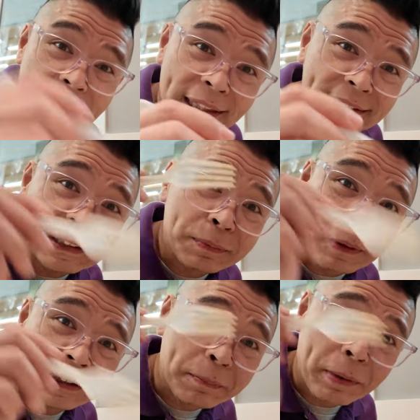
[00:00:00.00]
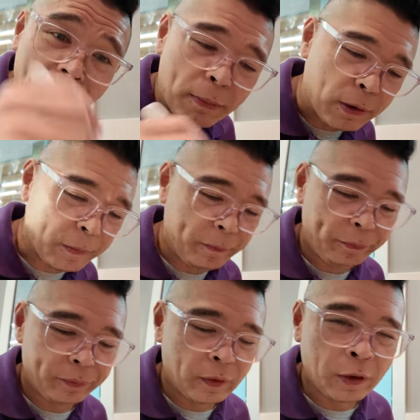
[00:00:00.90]
This is pancit palabok.
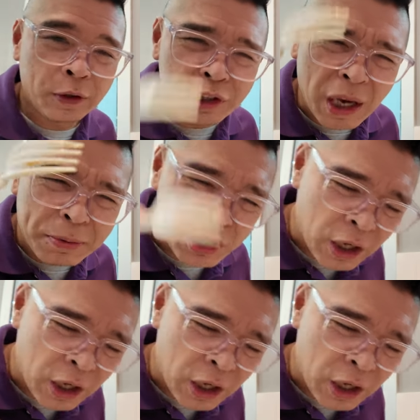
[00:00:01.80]
Good job,